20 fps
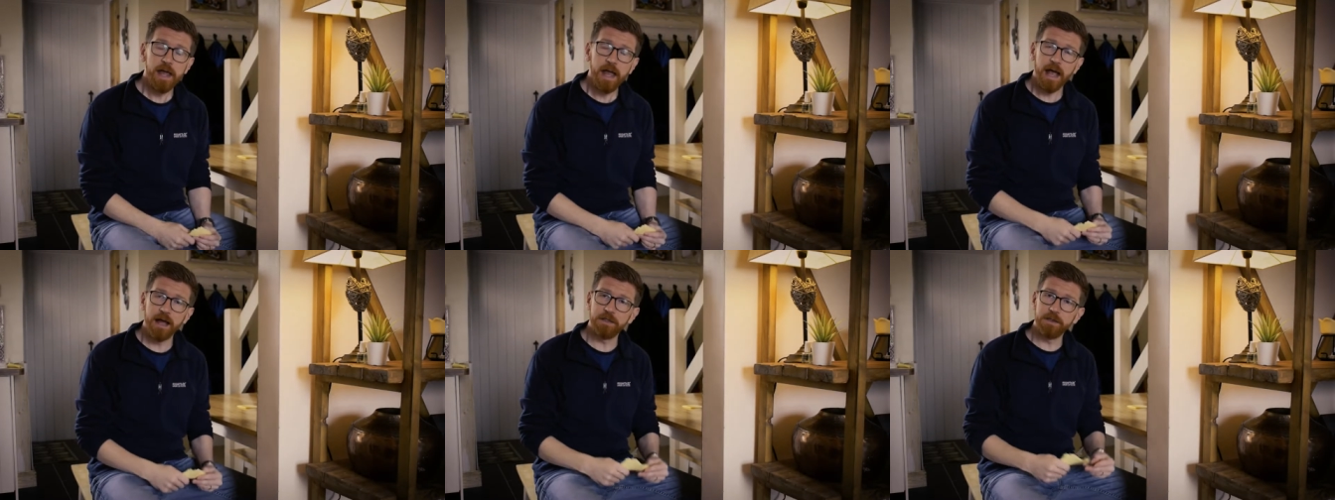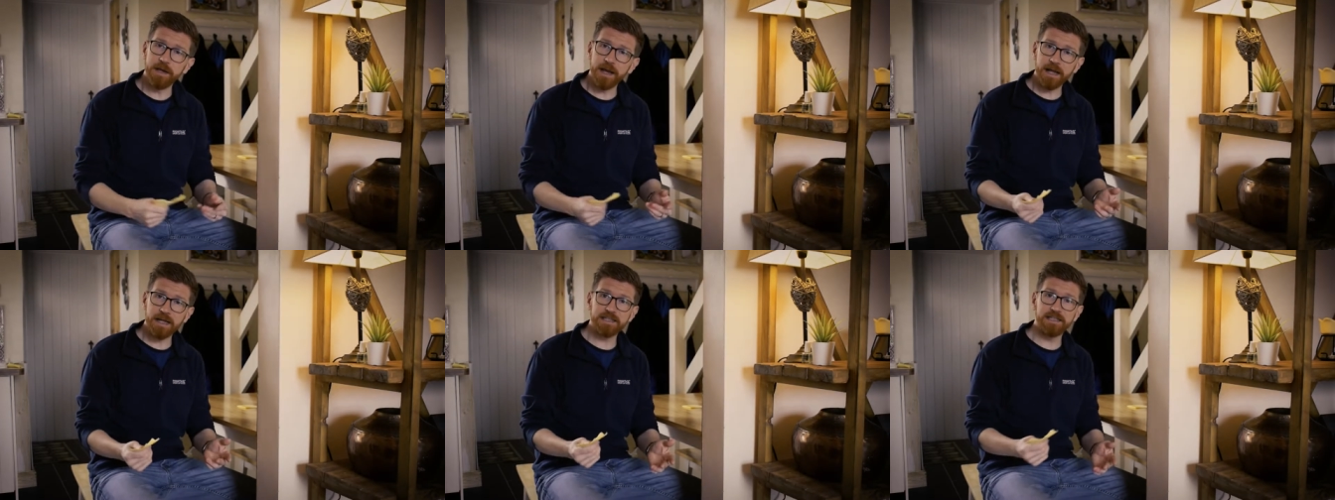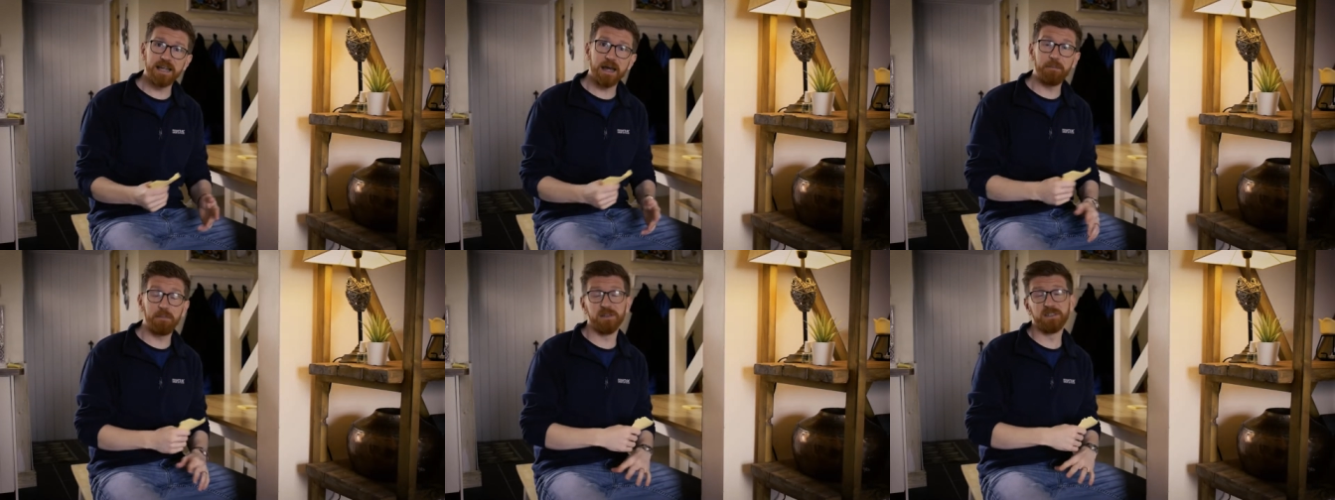and the next
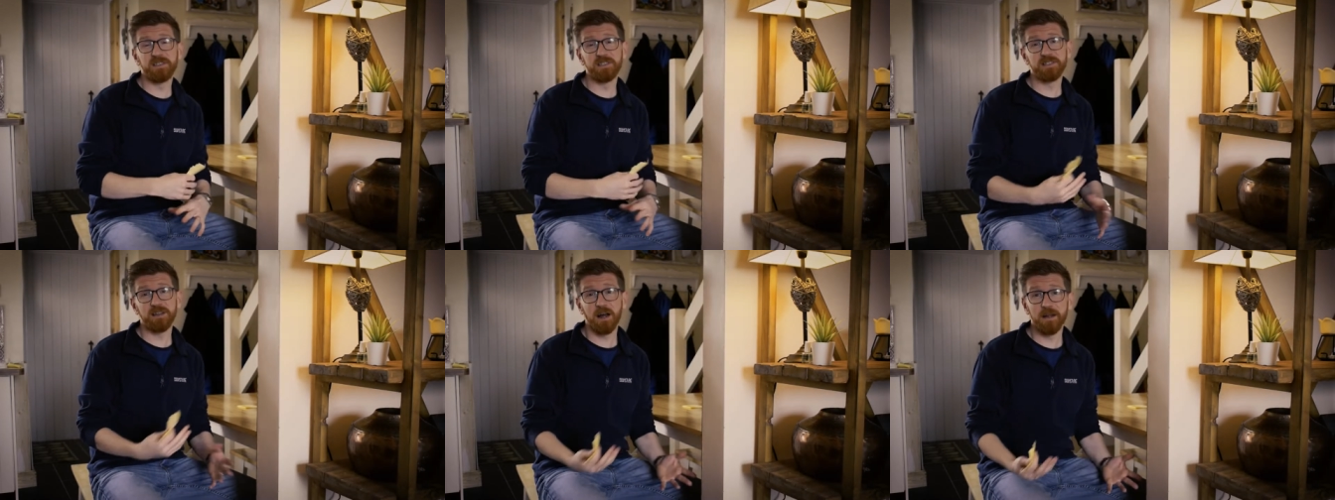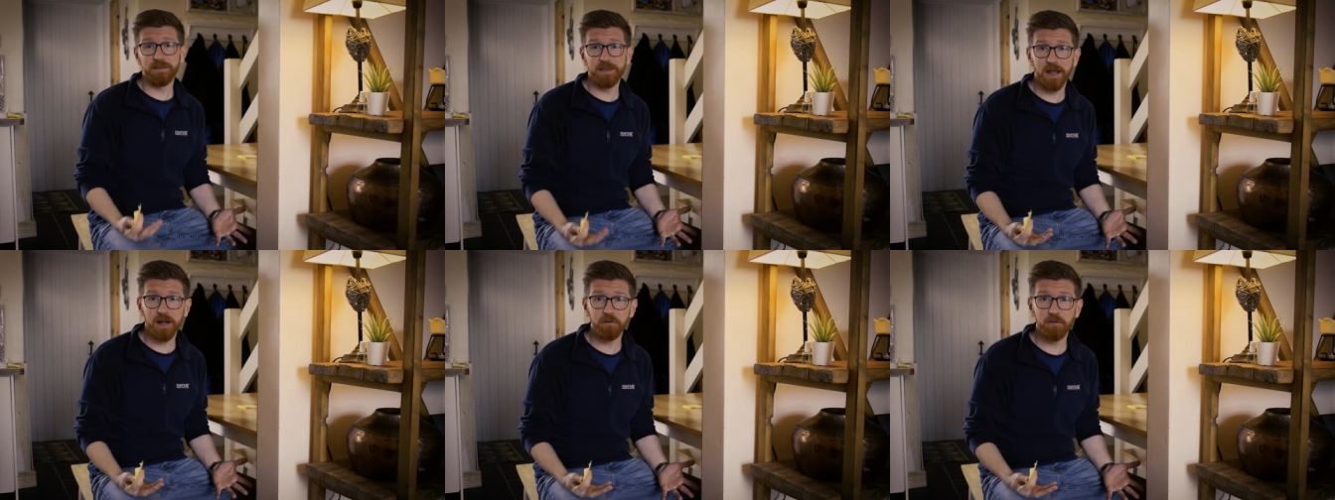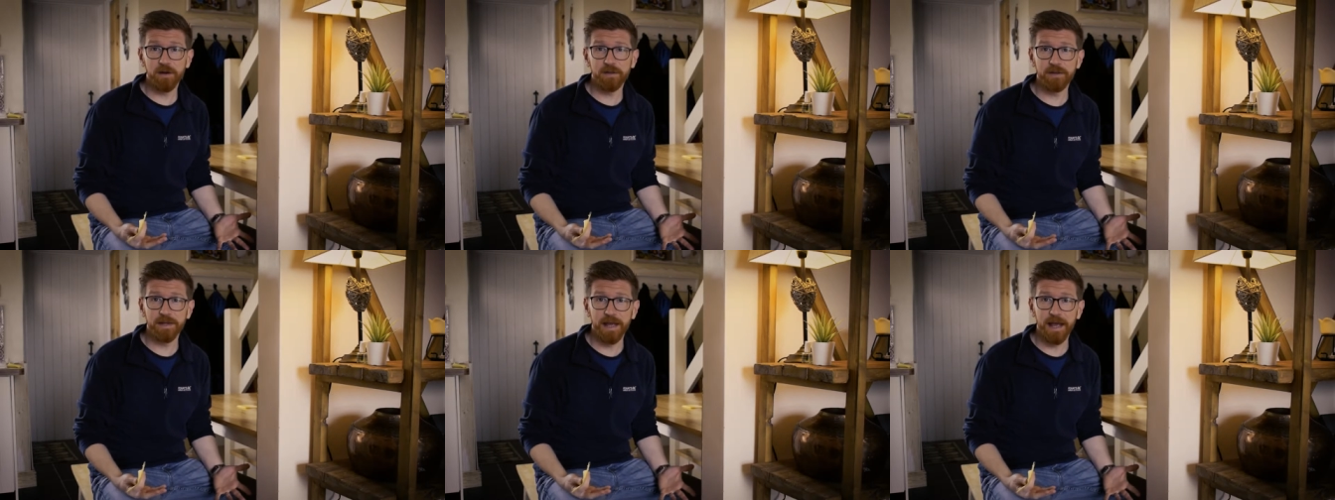step is to start
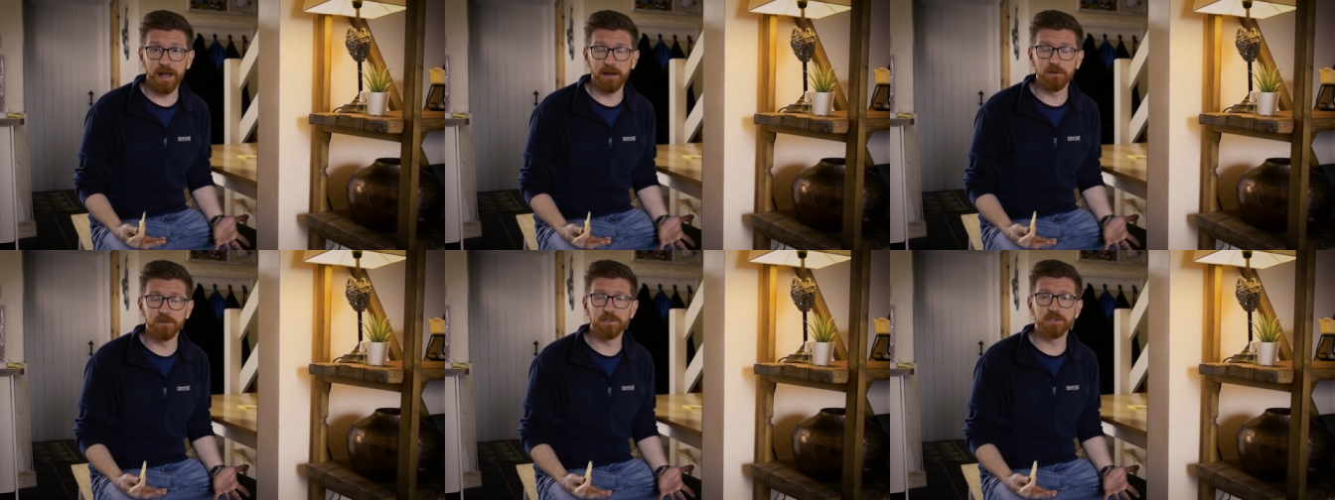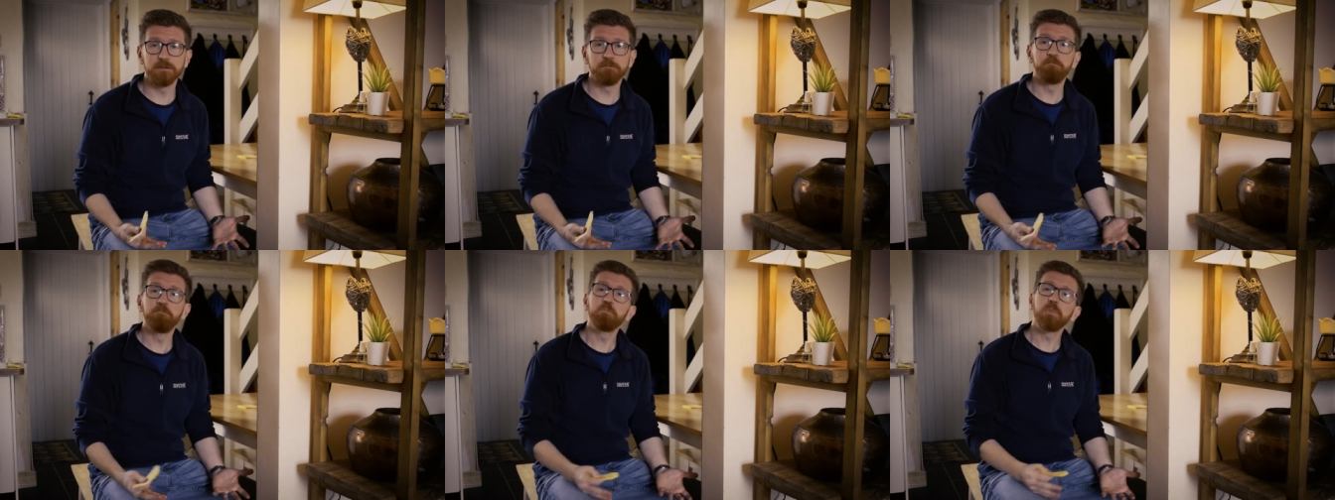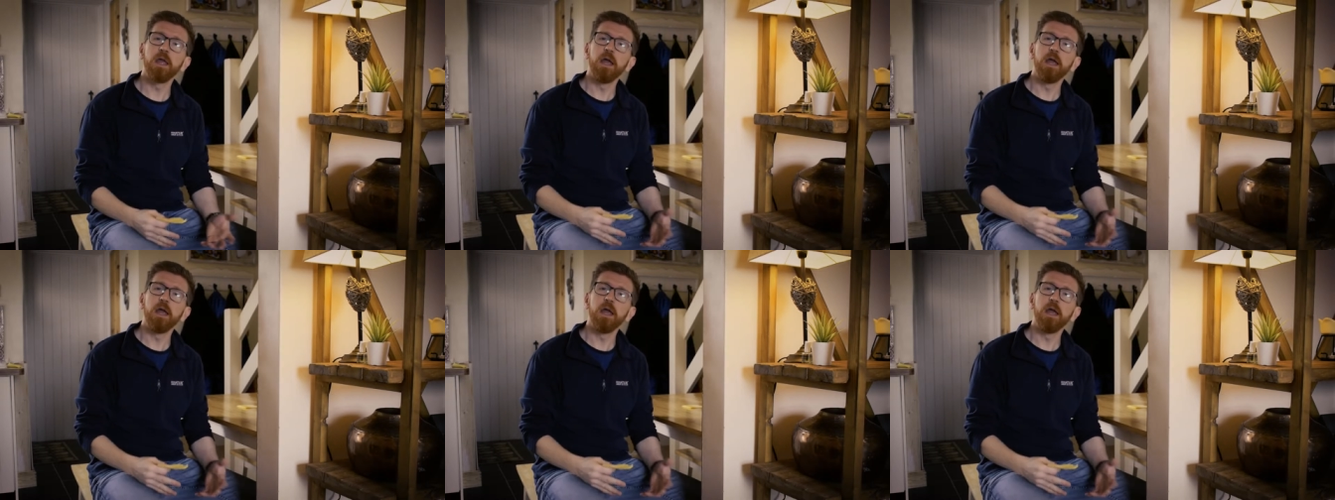decorating your house.